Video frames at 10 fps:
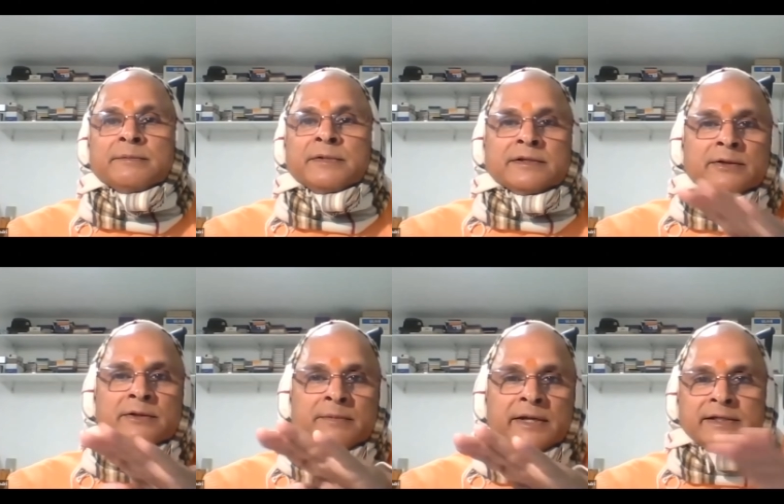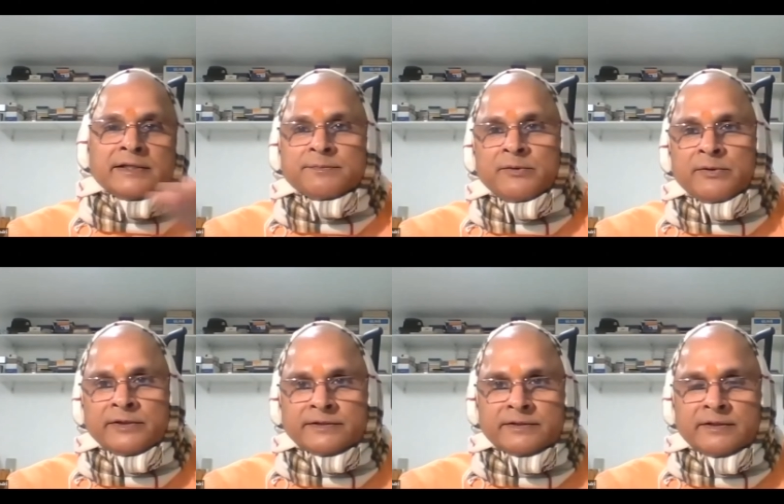because our mind is poised.
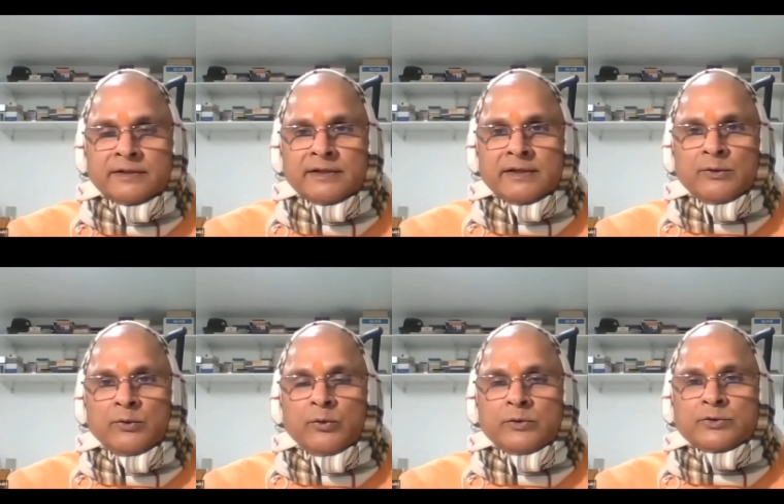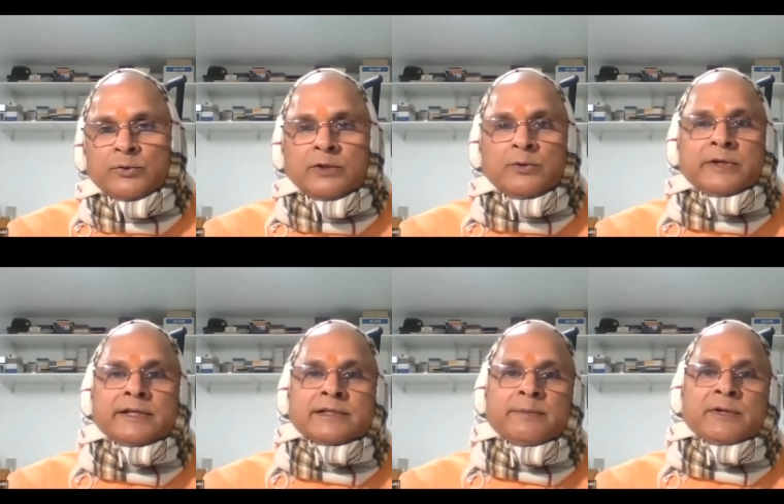So Sukha
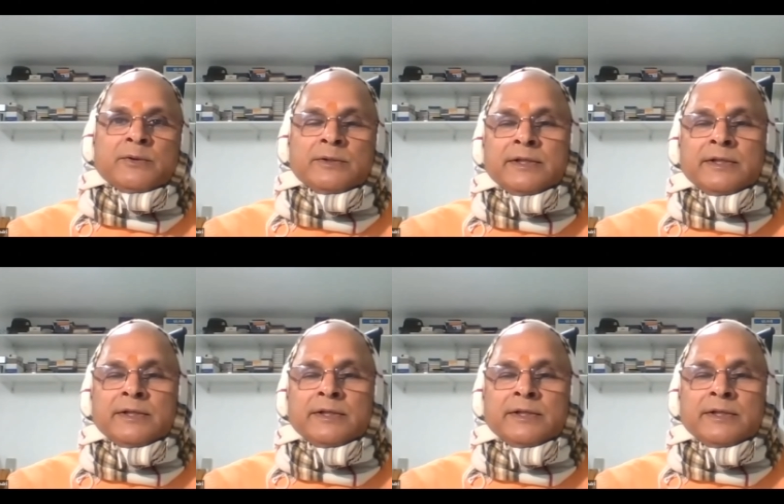Same Kurta,